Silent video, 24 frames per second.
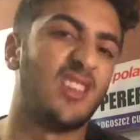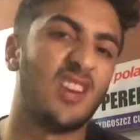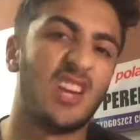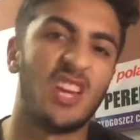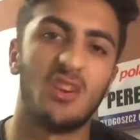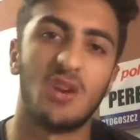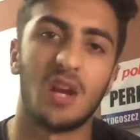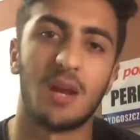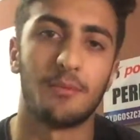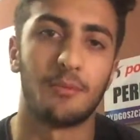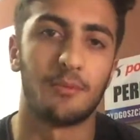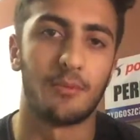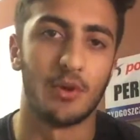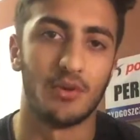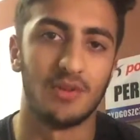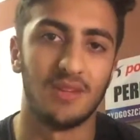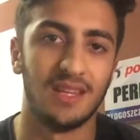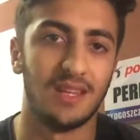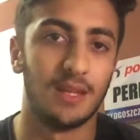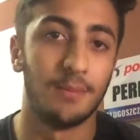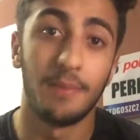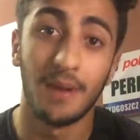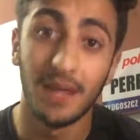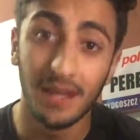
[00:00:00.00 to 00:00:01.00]
30 grams
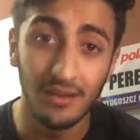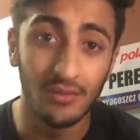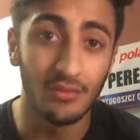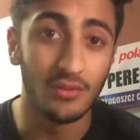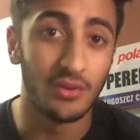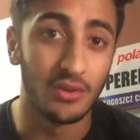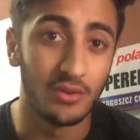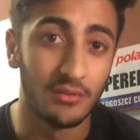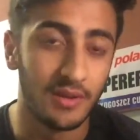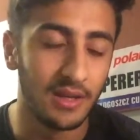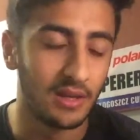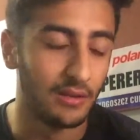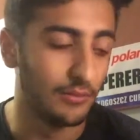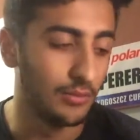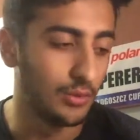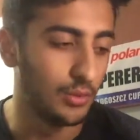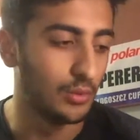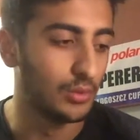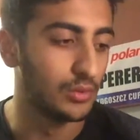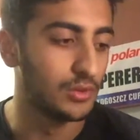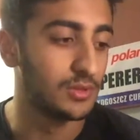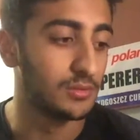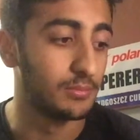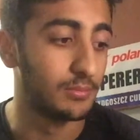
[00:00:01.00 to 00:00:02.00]
protein, depending on your event, of
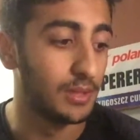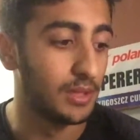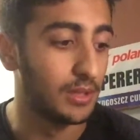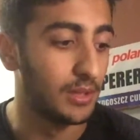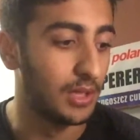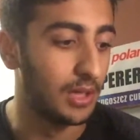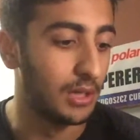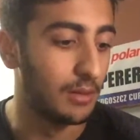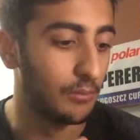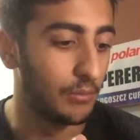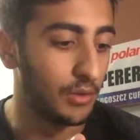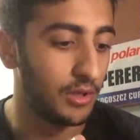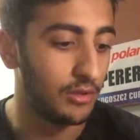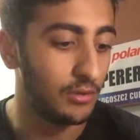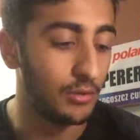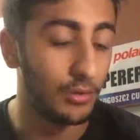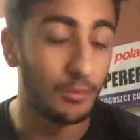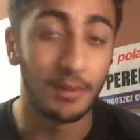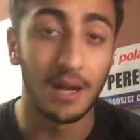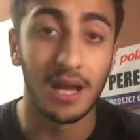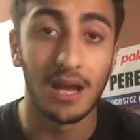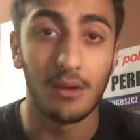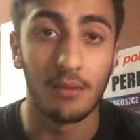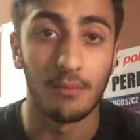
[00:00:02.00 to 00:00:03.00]
course. But um, when you do a
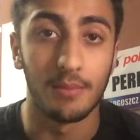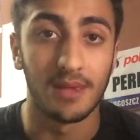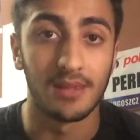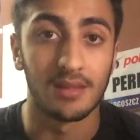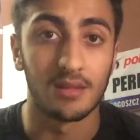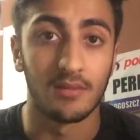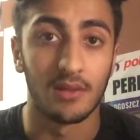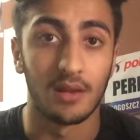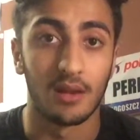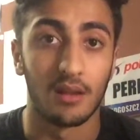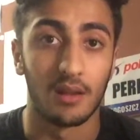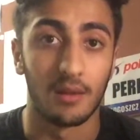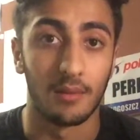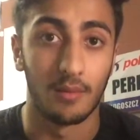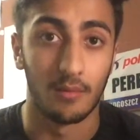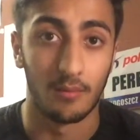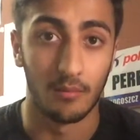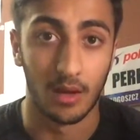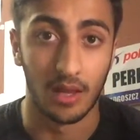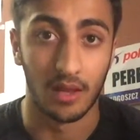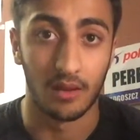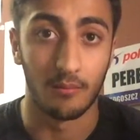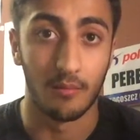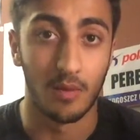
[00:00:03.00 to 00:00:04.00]
power-based event like,
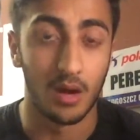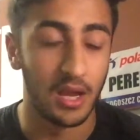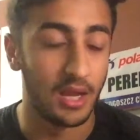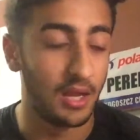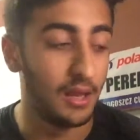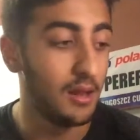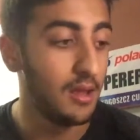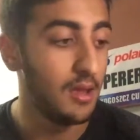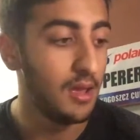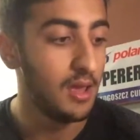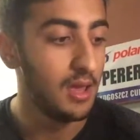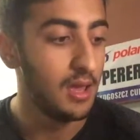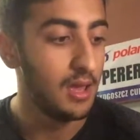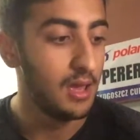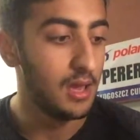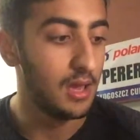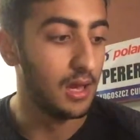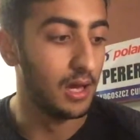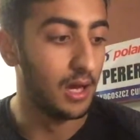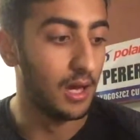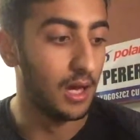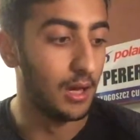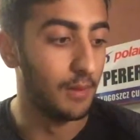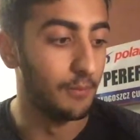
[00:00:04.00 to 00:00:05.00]
like mine,
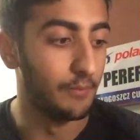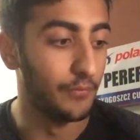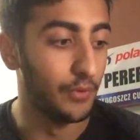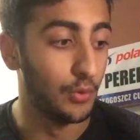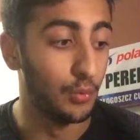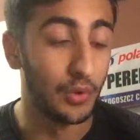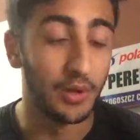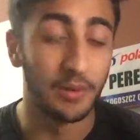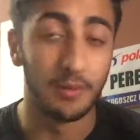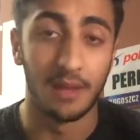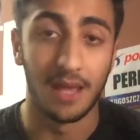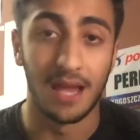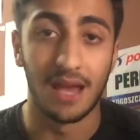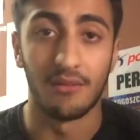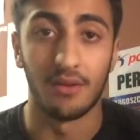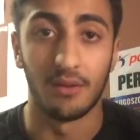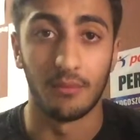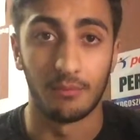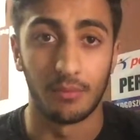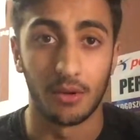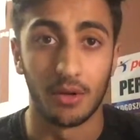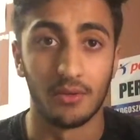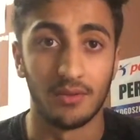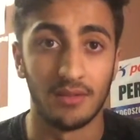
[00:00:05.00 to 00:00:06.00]
um, you want to be
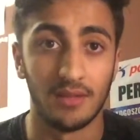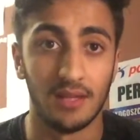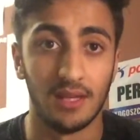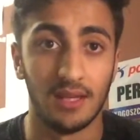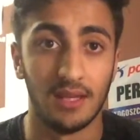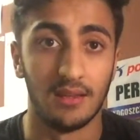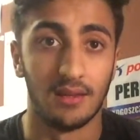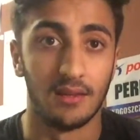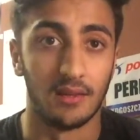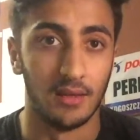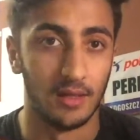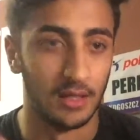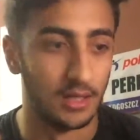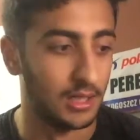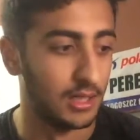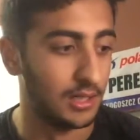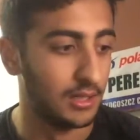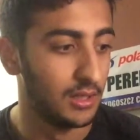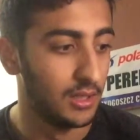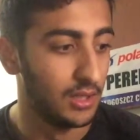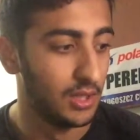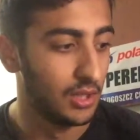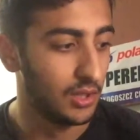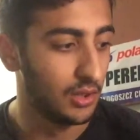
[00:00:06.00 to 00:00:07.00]
having protein uh,
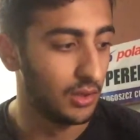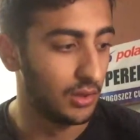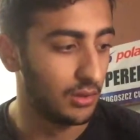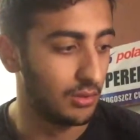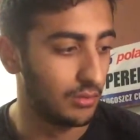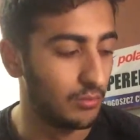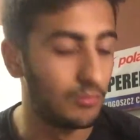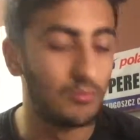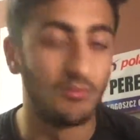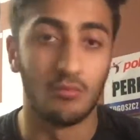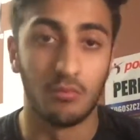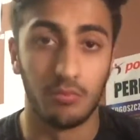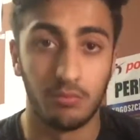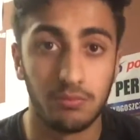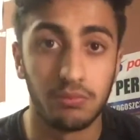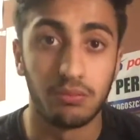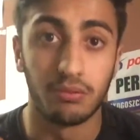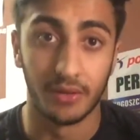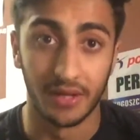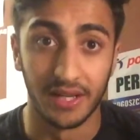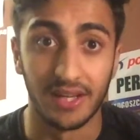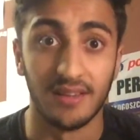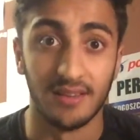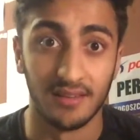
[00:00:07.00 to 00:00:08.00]

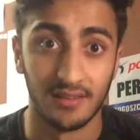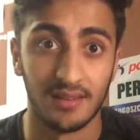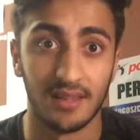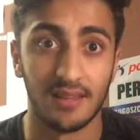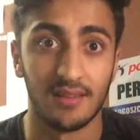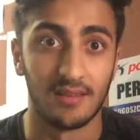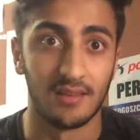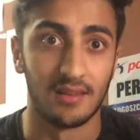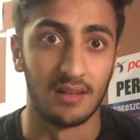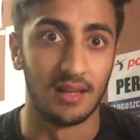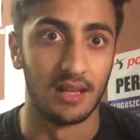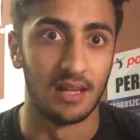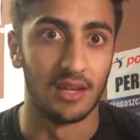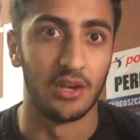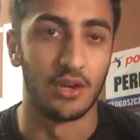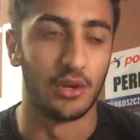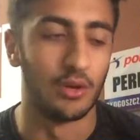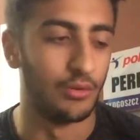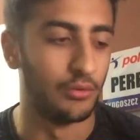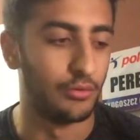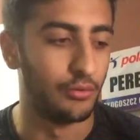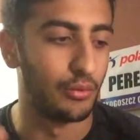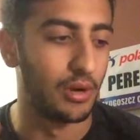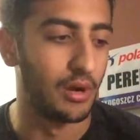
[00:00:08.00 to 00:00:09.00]
pretty consistently, you
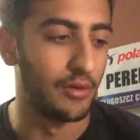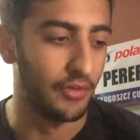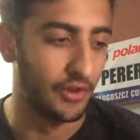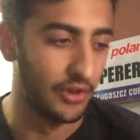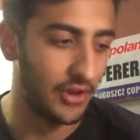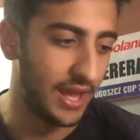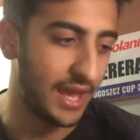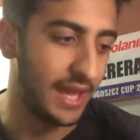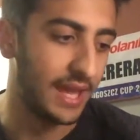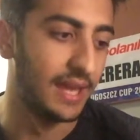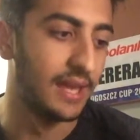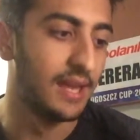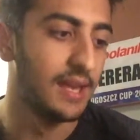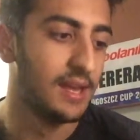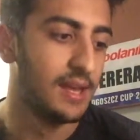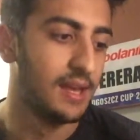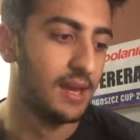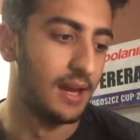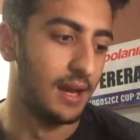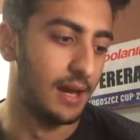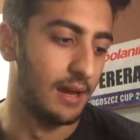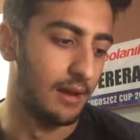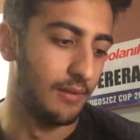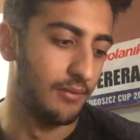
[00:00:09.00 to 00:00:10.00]
know, throughout the day.
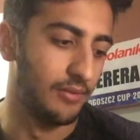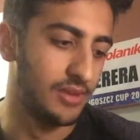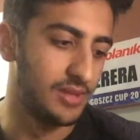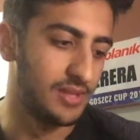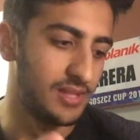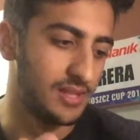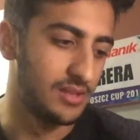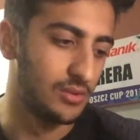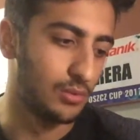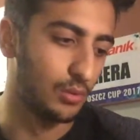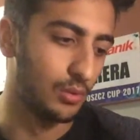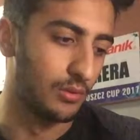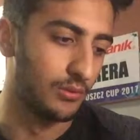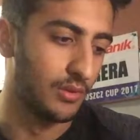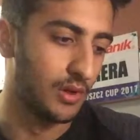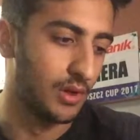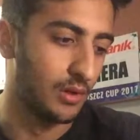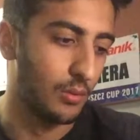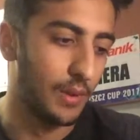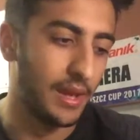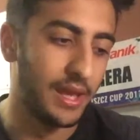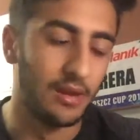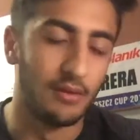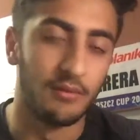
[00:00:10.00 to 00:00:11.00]
And this is sort
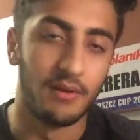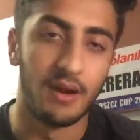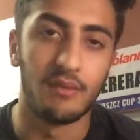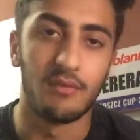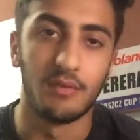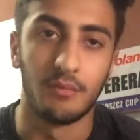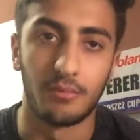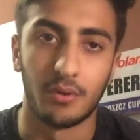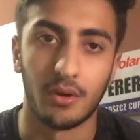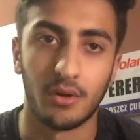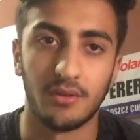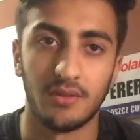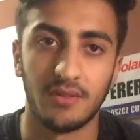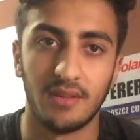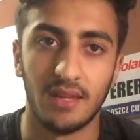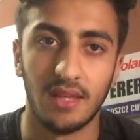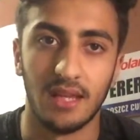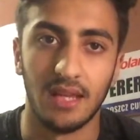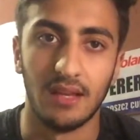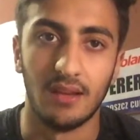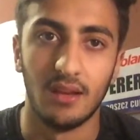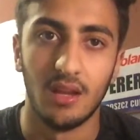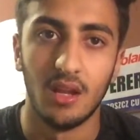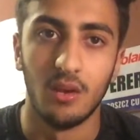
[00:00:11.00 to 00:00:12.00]
of a way of having
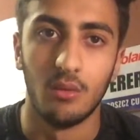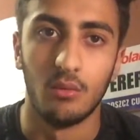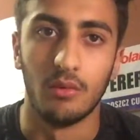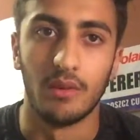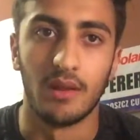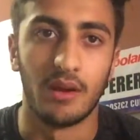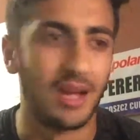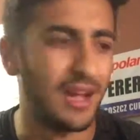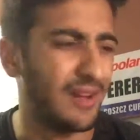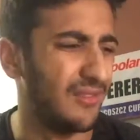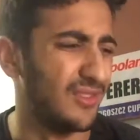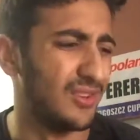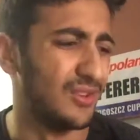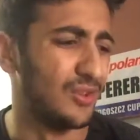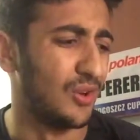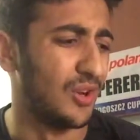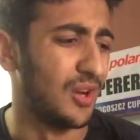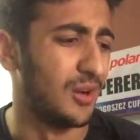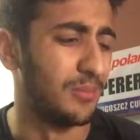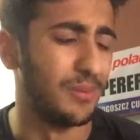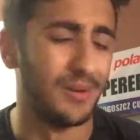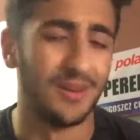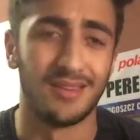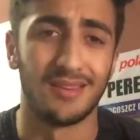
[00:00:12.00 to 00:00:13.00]
protein without having to
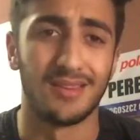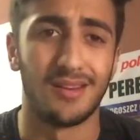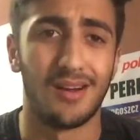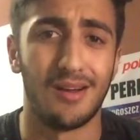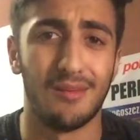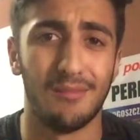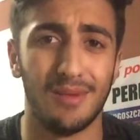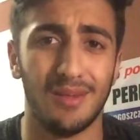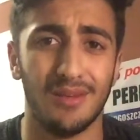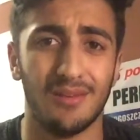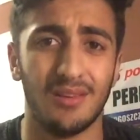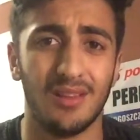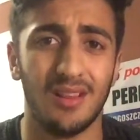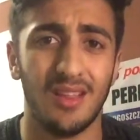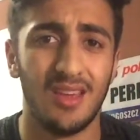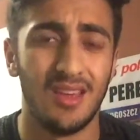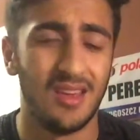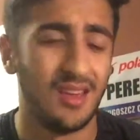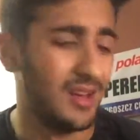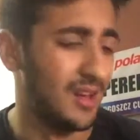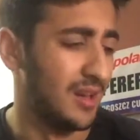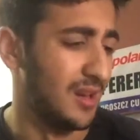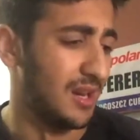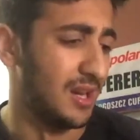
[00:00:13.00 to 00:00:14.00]
cook up an entire meal.
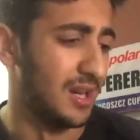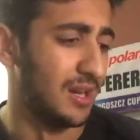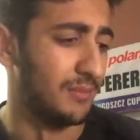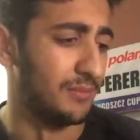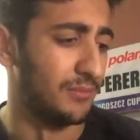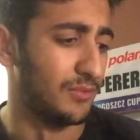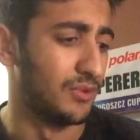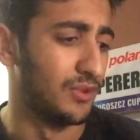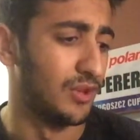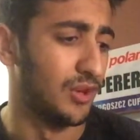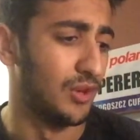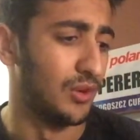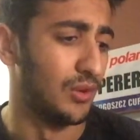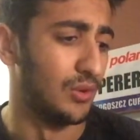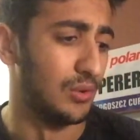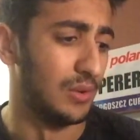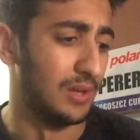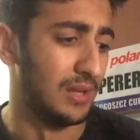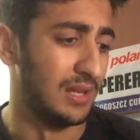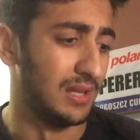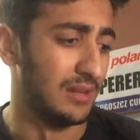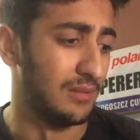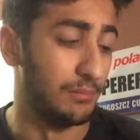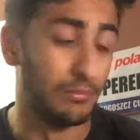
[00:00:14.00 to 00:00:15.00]
Um, so
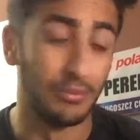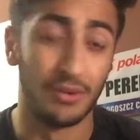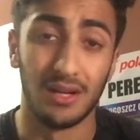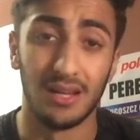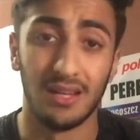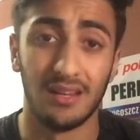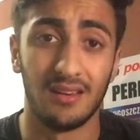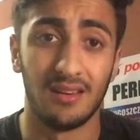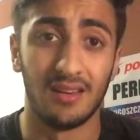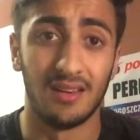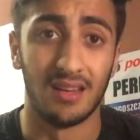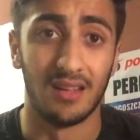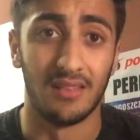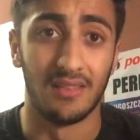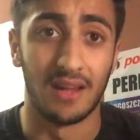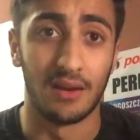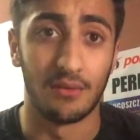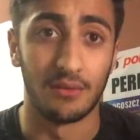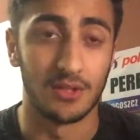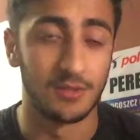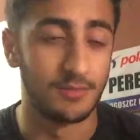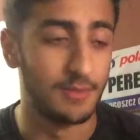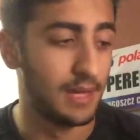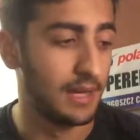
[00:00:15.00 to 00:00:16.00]
it's brilliant in
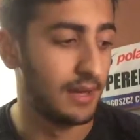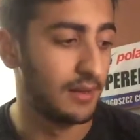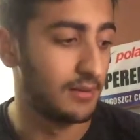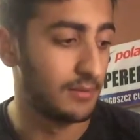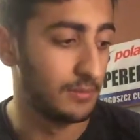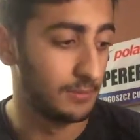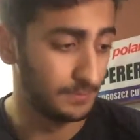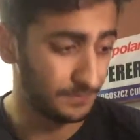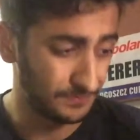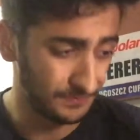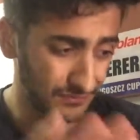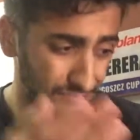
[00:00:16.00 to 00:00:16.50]
that respect.